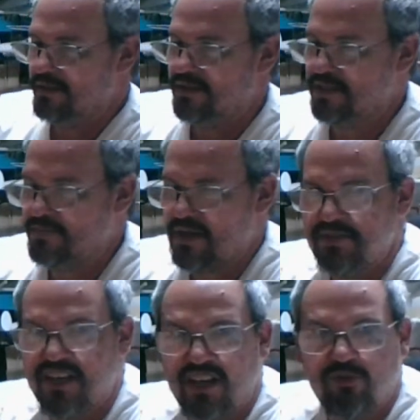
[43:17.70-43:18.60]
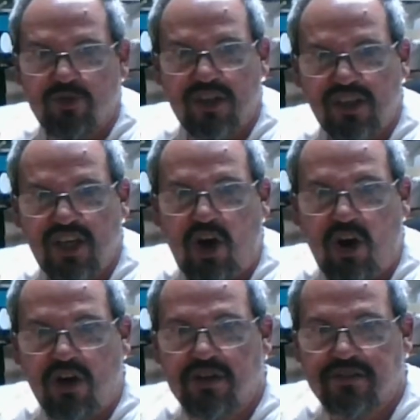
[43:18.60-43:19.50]
Sometimes you get a really
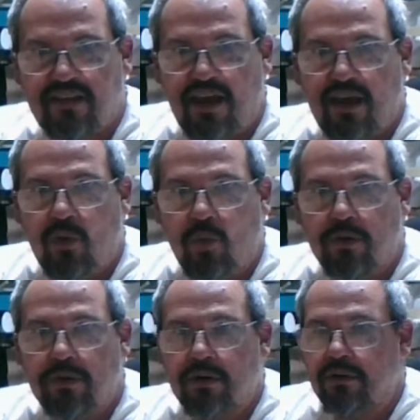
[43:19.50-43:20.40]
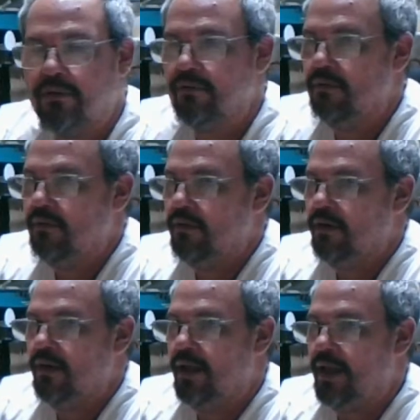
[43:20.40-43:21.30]
hard day at work
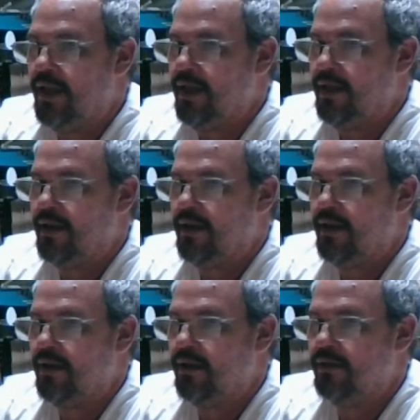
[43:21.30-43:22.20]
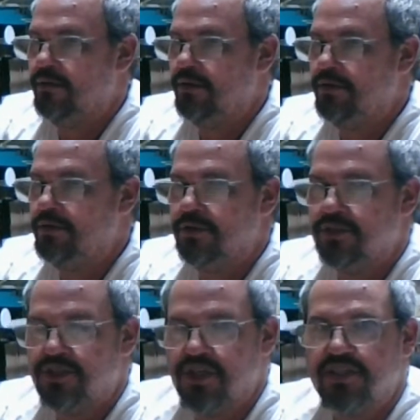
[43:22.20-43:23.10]
and you
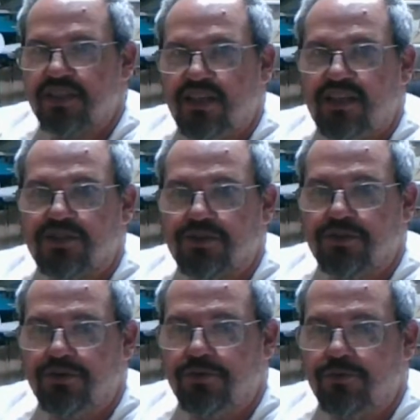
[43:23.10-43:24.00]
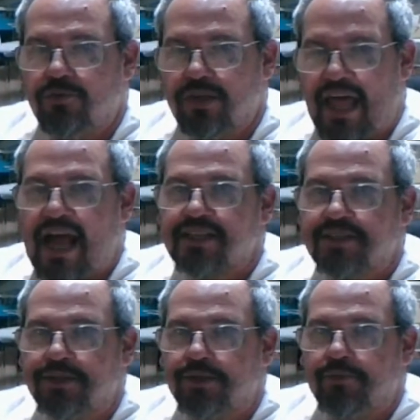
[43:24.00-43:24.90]
just need to relax a
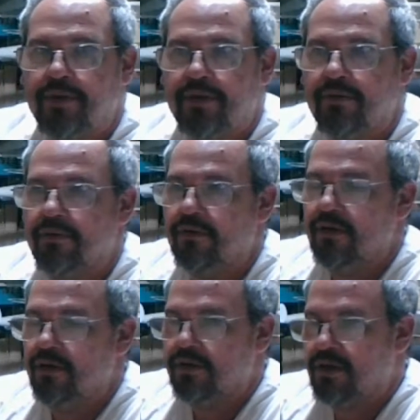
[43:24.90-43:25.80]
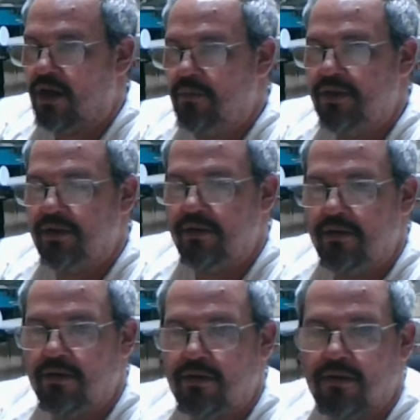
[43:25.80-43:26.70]
little bit. Come in
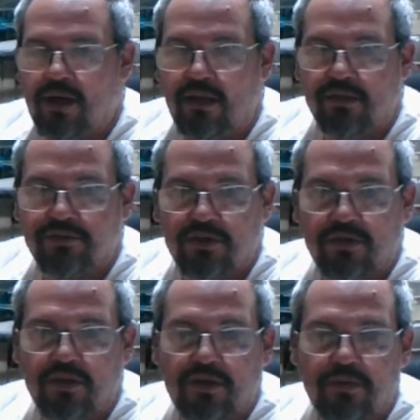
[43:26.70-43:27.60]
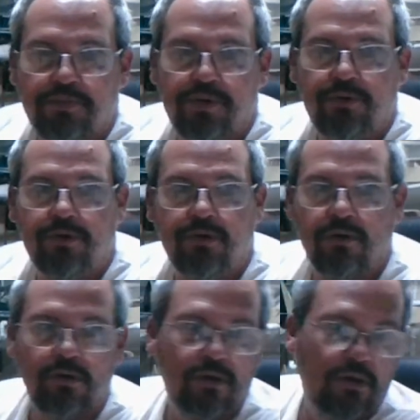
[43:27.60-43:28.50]
here, I'll turn on the computer,
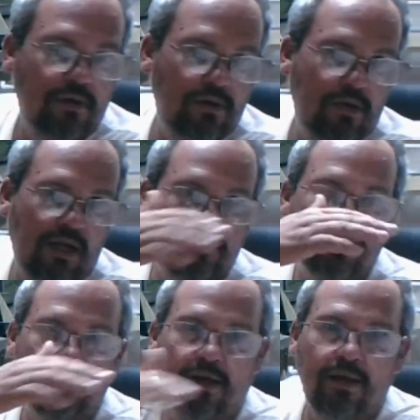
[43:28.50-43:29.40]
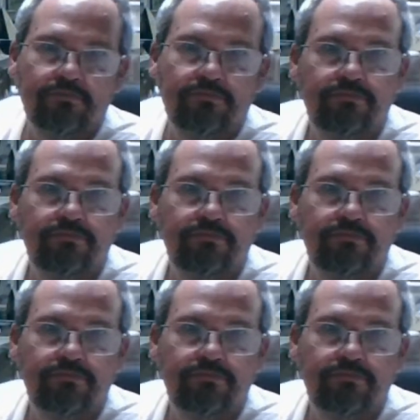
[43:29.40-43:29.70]
I'll turn on,